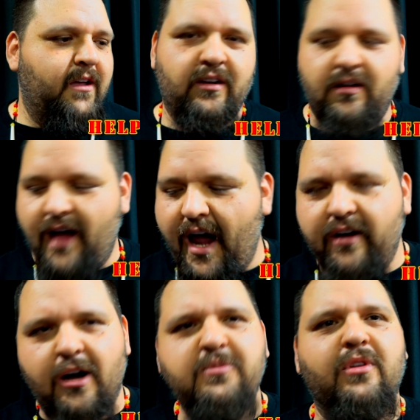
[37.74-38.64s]
your
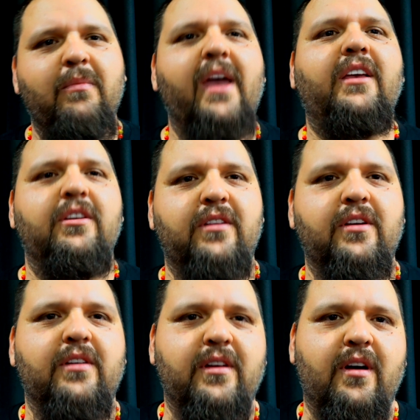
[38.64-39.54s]
higher-ups would make you
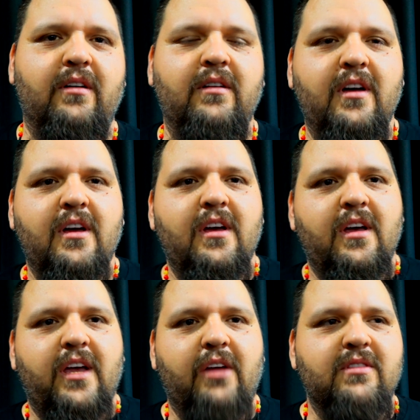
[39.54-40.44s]
do, you know.
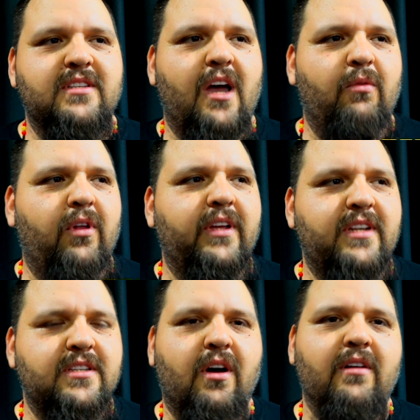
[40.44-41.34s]
It was really
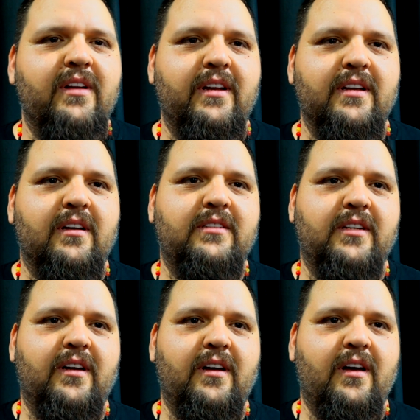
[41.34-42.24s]
disheartening
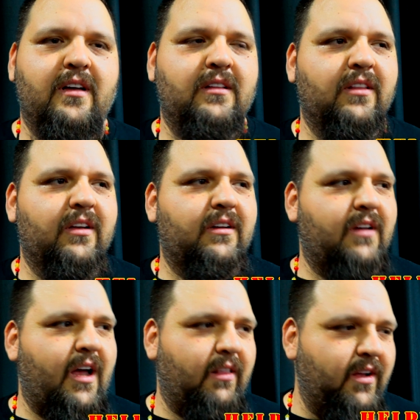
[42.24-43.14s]
to
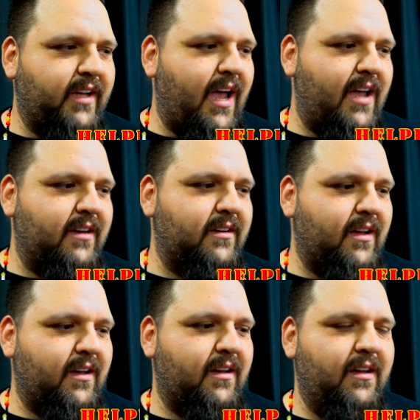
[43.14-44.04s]
look at,
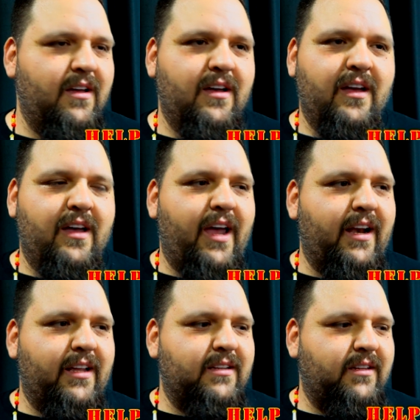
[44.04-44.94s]

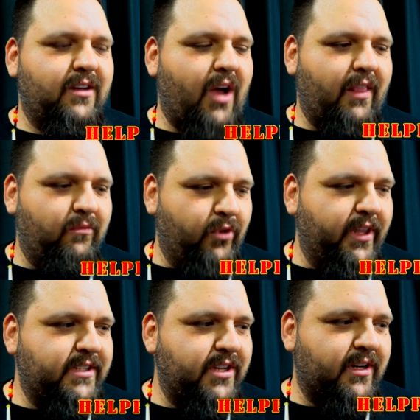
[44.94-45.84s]
and it, you know, I
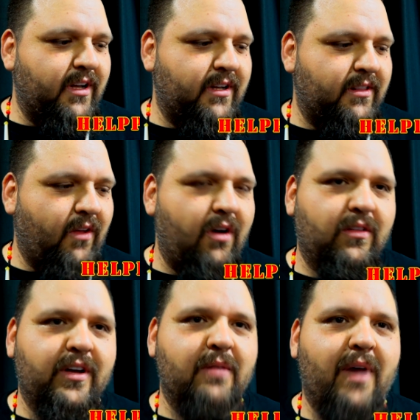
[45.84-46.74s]
really took a
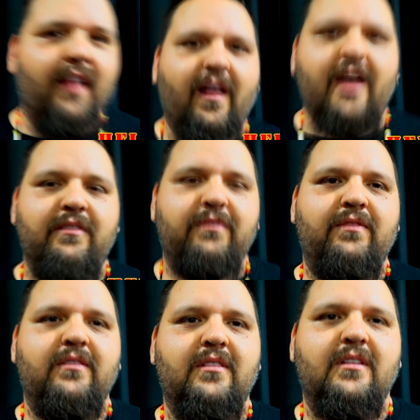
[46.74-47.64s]
long look at my
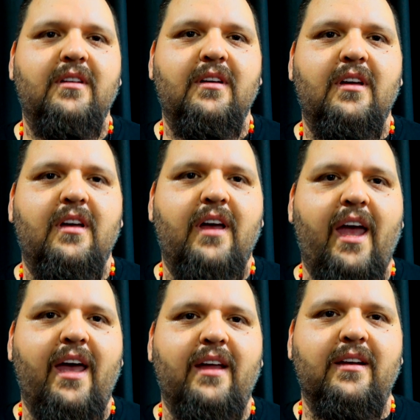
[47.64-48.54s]
life,
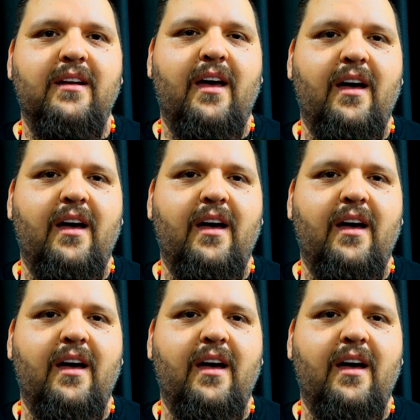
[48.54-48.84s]
and